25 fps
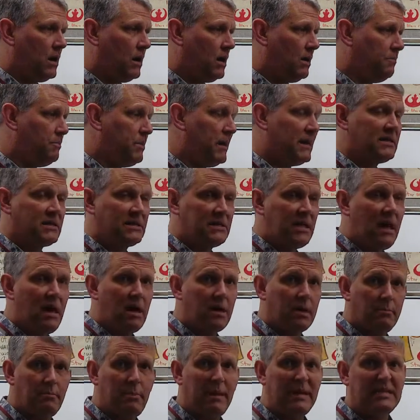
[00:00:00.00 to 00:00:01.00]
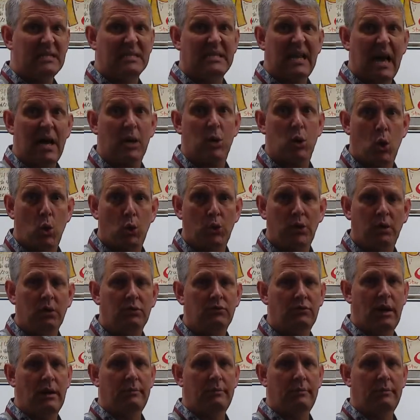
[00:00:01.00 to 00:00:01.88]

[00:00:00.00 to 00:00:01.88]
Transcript: Besar, besaron, drop